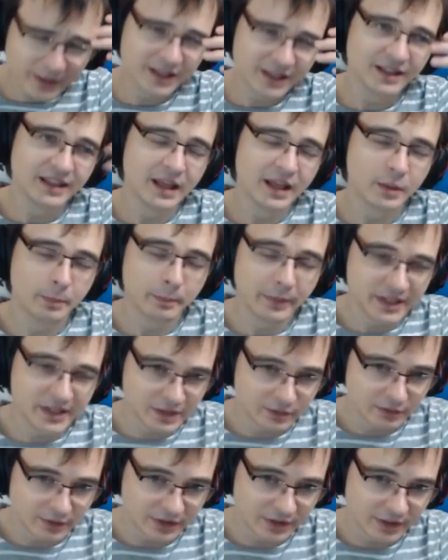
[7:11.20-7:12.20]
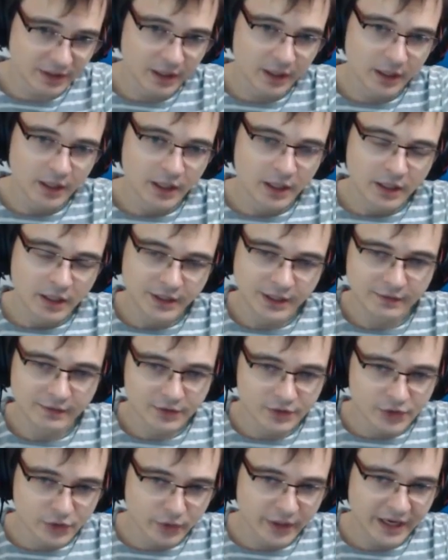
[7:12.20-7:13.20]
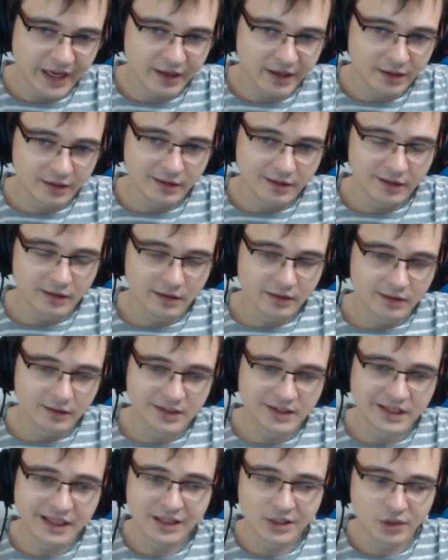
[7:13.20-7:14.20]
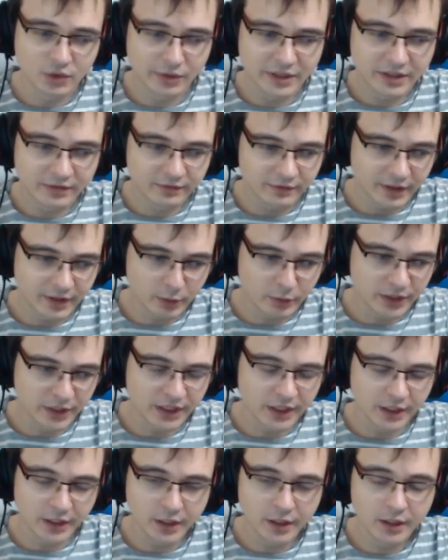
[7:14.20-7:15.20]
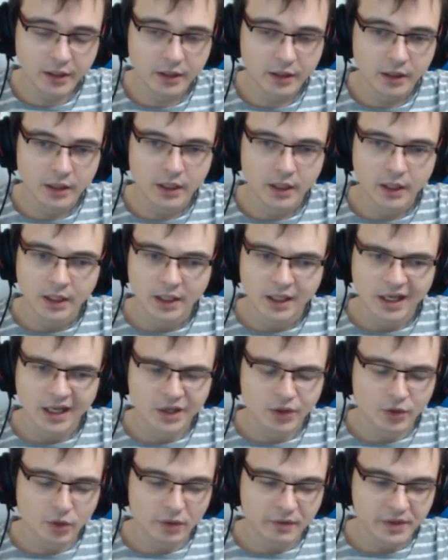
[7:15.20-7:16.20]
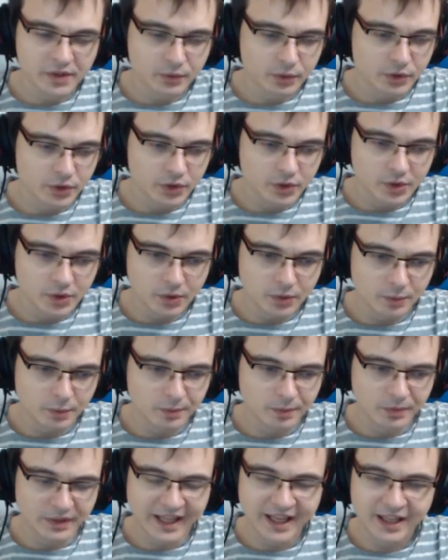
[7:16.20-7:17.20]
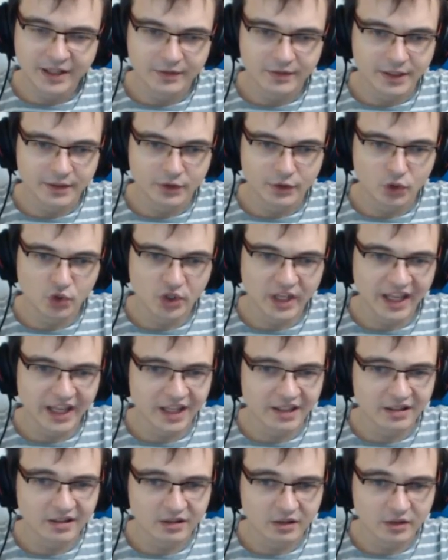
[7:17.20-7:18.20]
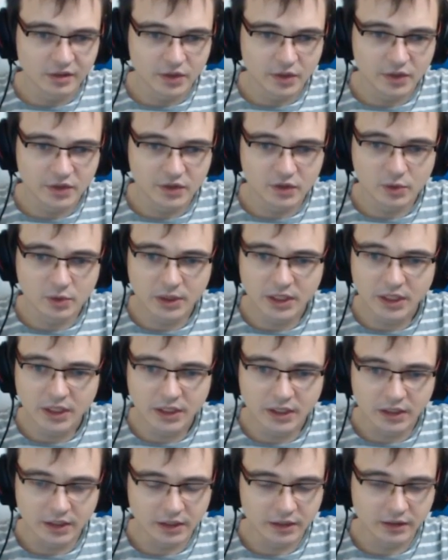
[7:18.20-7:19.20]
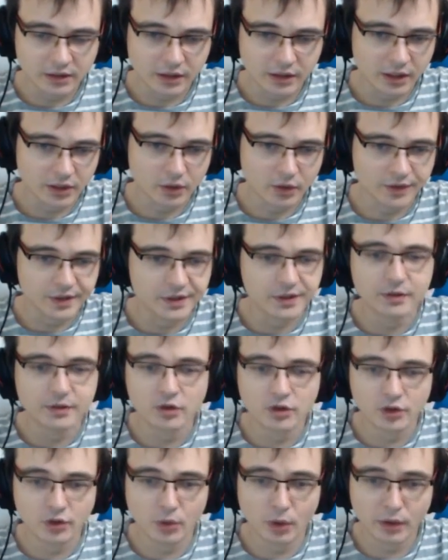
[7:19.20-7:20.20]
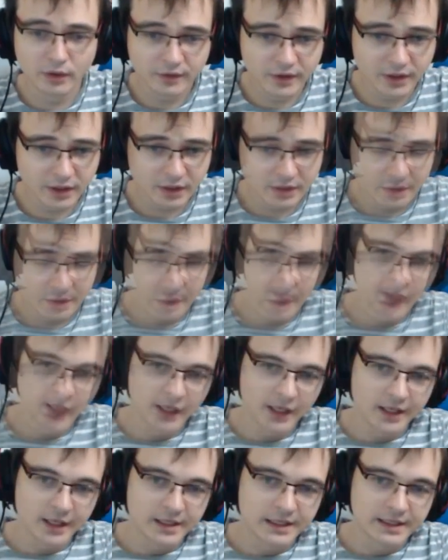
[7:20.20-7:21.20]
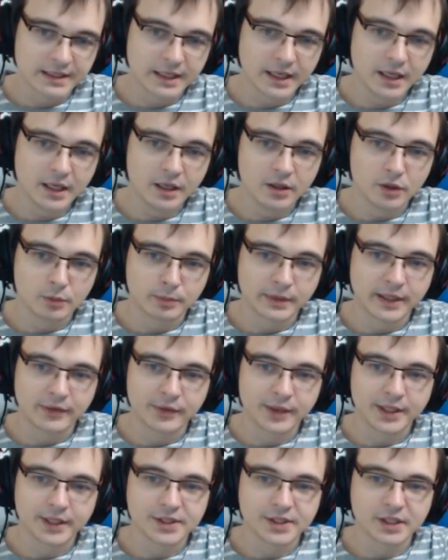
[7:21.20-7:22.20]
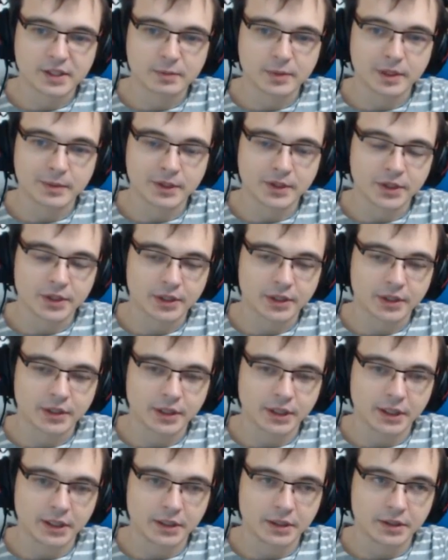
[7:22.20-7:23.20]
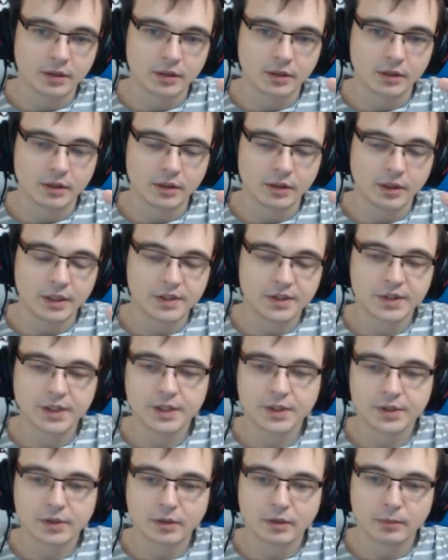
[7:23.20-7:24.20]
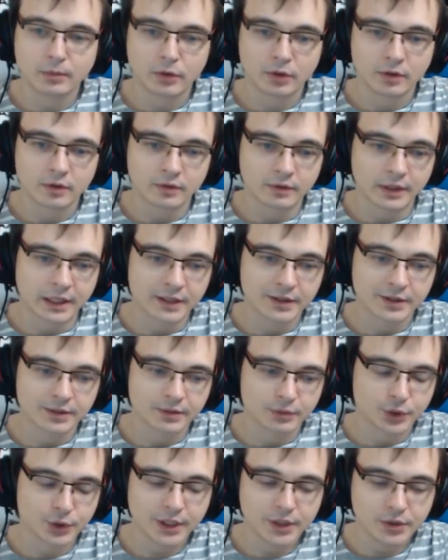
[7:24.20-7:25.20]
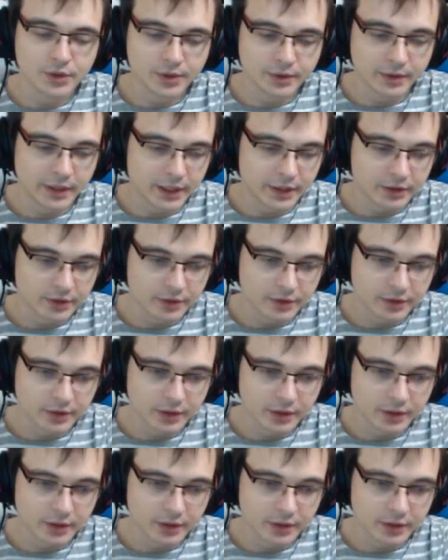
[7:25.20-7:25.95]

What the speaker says: a deck based around Devilsaur Egg, this card is already very key, and you always want to play it whenever you can on turn 3 and then get all the synergy going with it. Say you play a Reckless Experimenter and it sticks to the board, right? What can you do later?